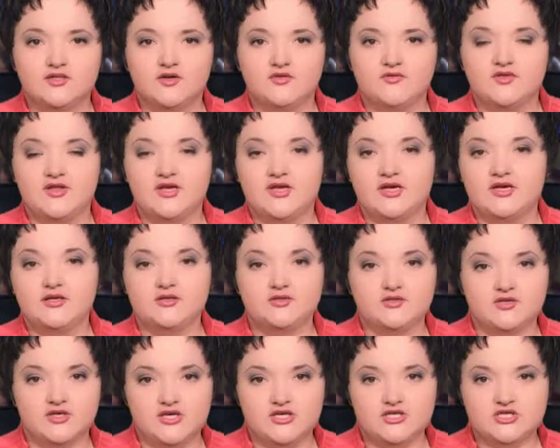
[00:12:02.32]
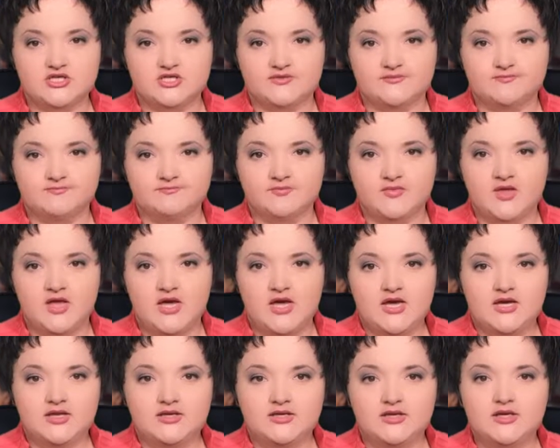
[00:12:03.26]
of their education.
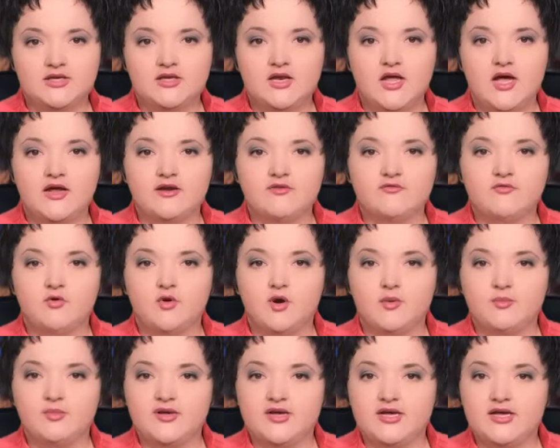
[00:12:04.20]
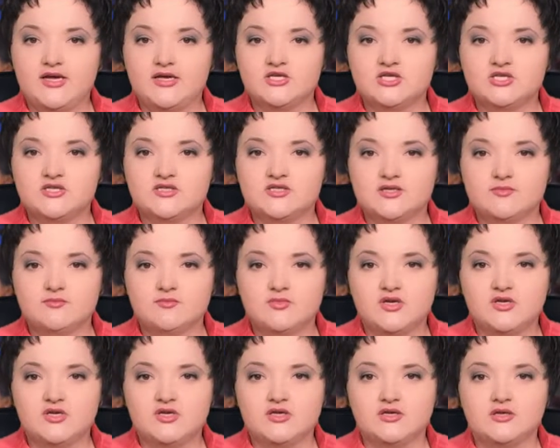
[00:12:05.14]
Deadline for application
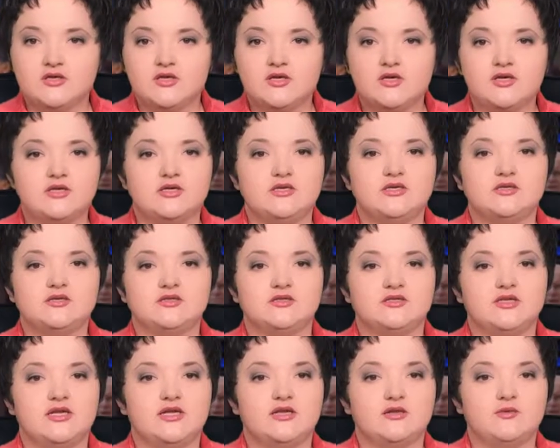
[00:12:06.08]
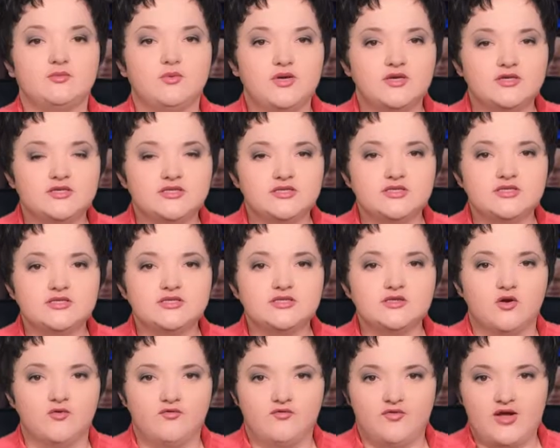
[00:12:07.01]
submitting is the 20th
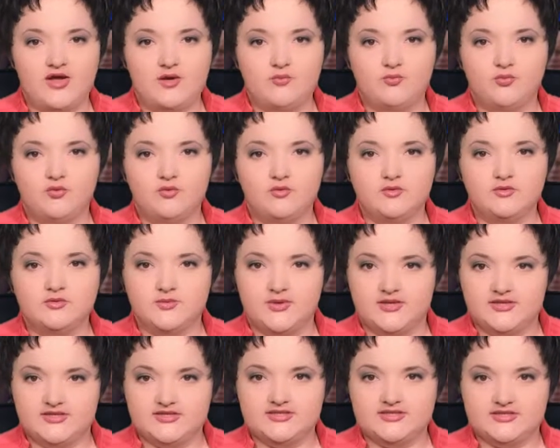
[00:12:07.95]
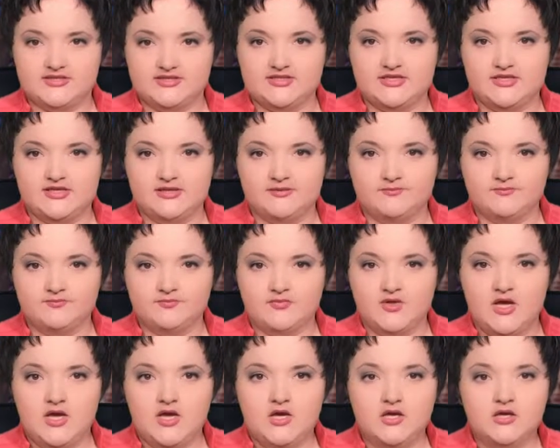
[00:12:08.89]
of April 2016.
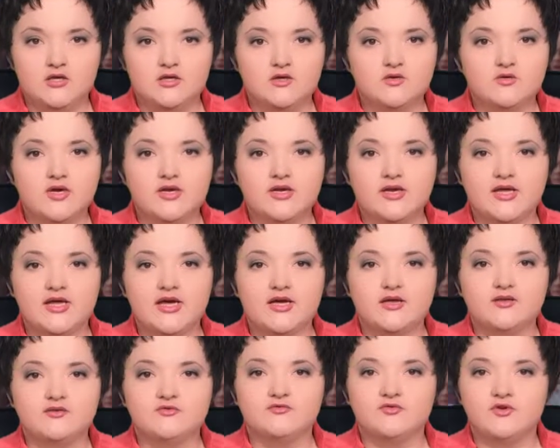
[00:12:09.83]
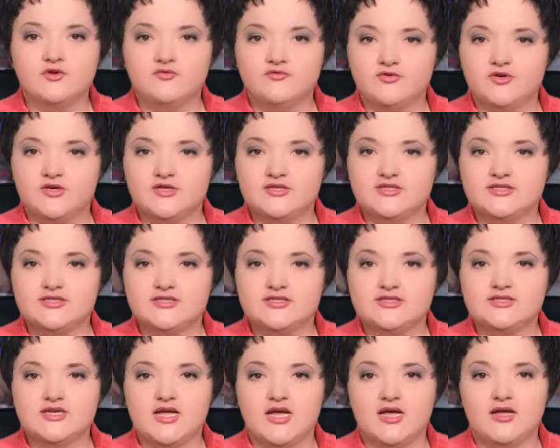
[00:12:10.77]
You can get
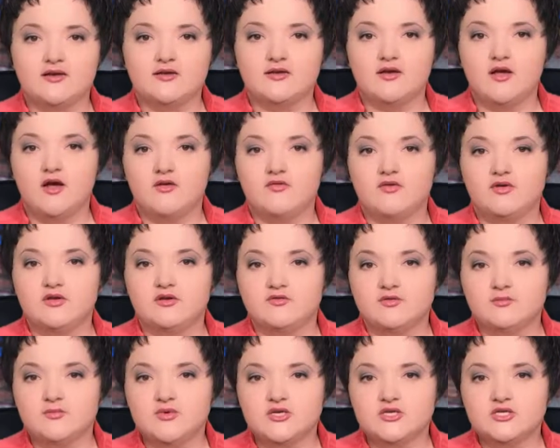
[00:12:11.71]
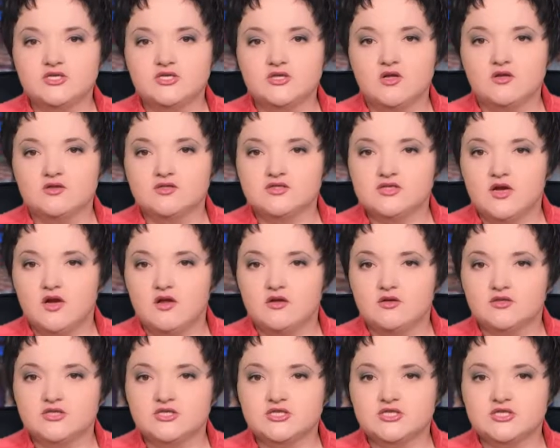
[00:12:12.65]
references and other information on
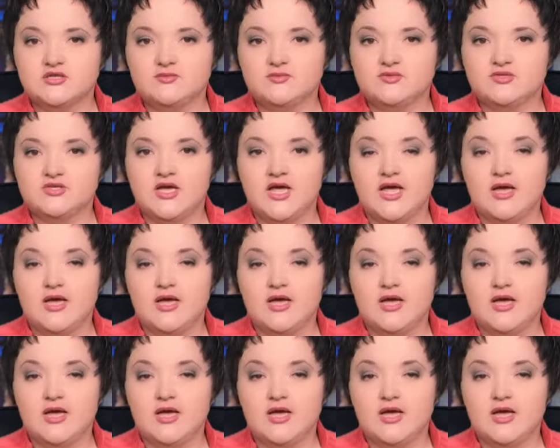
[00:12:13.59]
scholarships